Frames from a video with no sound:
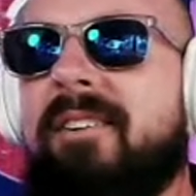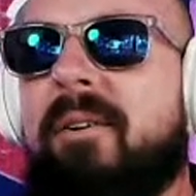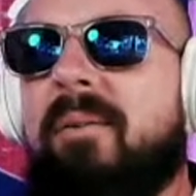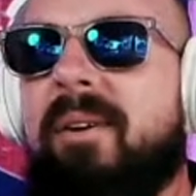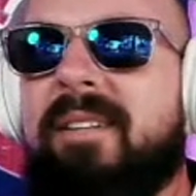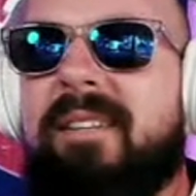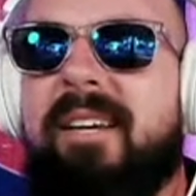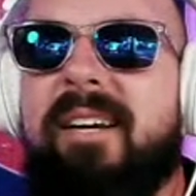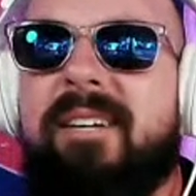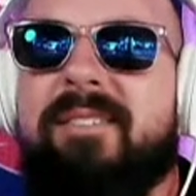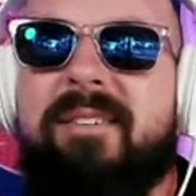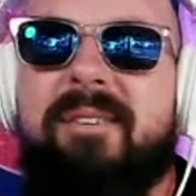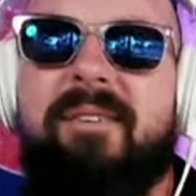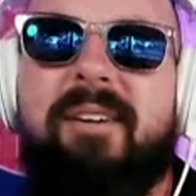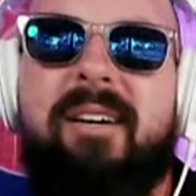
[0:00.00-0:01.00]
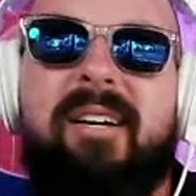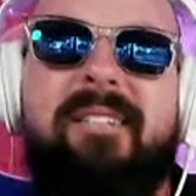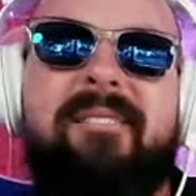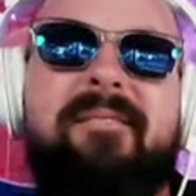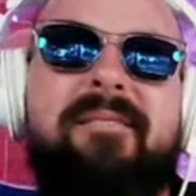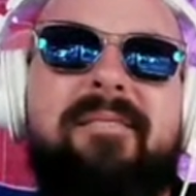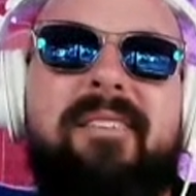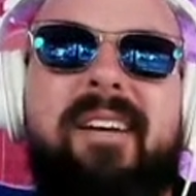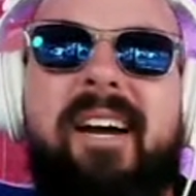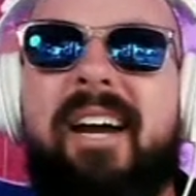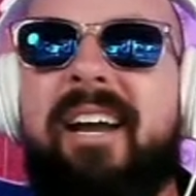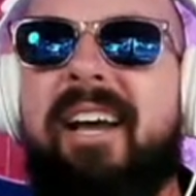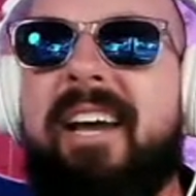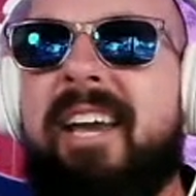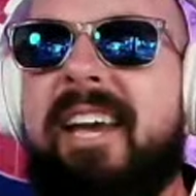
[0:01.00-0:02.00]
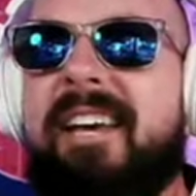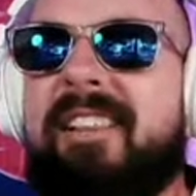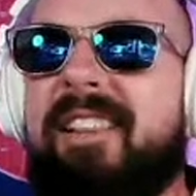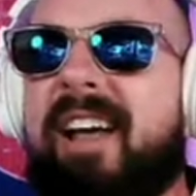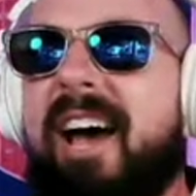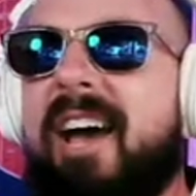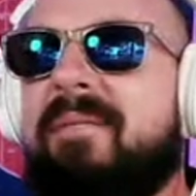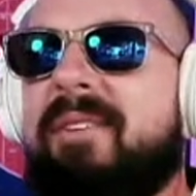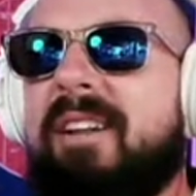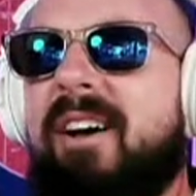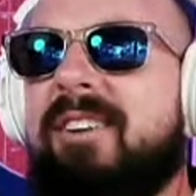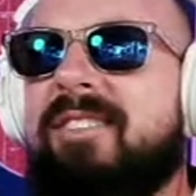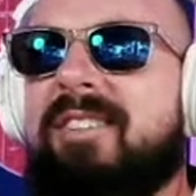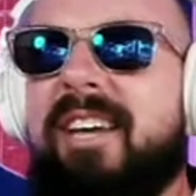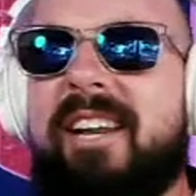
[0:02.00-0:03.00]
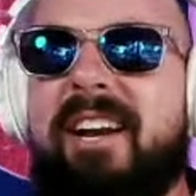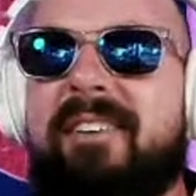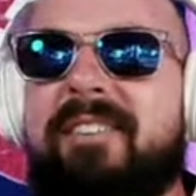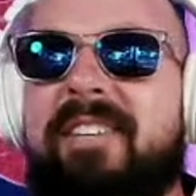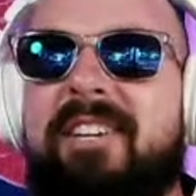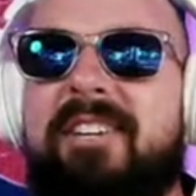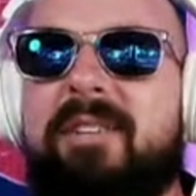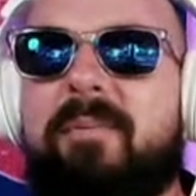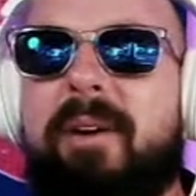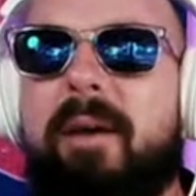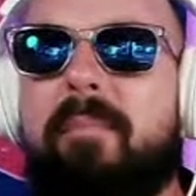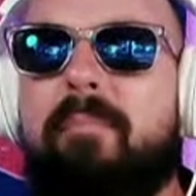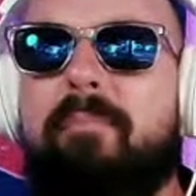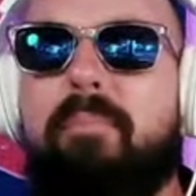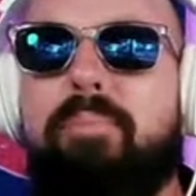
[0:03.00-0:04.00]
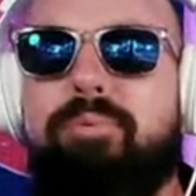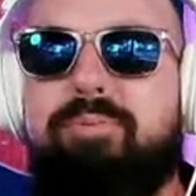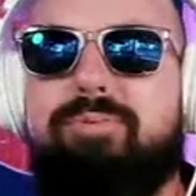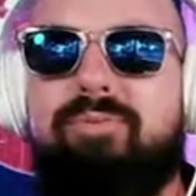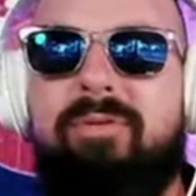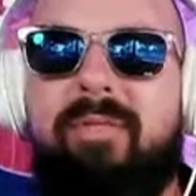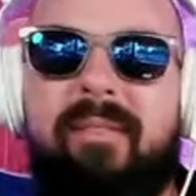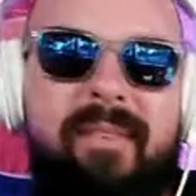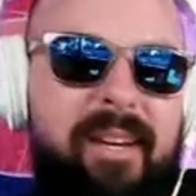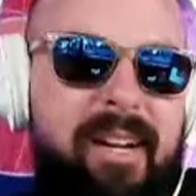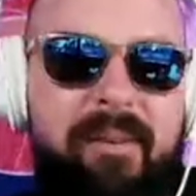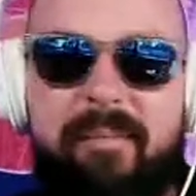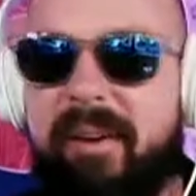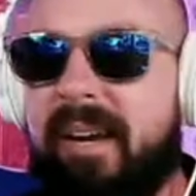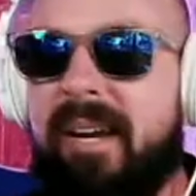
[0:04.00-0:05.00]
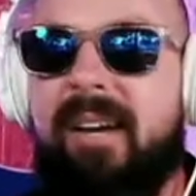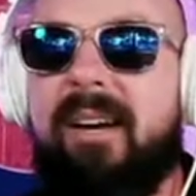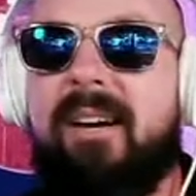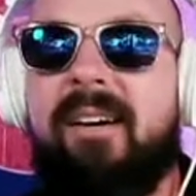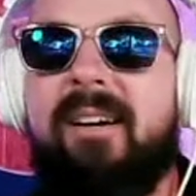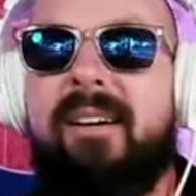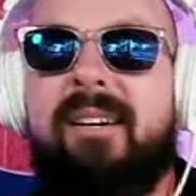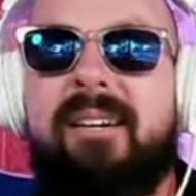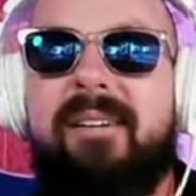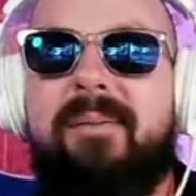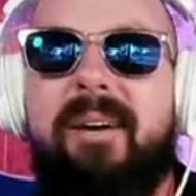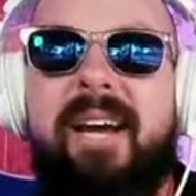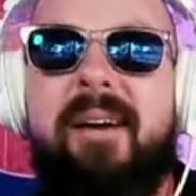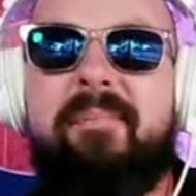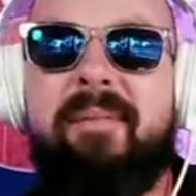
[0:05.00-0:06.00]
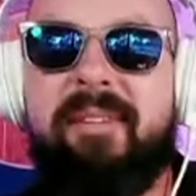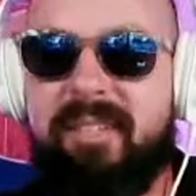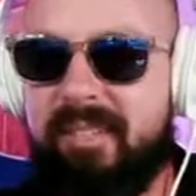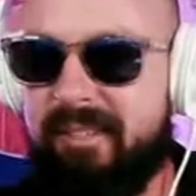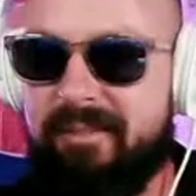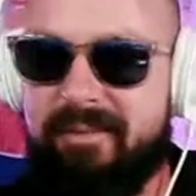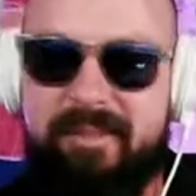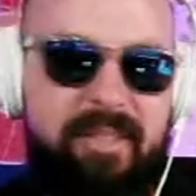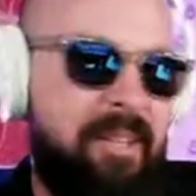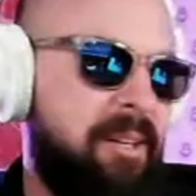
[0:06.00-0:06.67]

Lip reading: I don't know what the hell's going on. I hit live and all of a sudden everything just went, and I'm like, what happened here?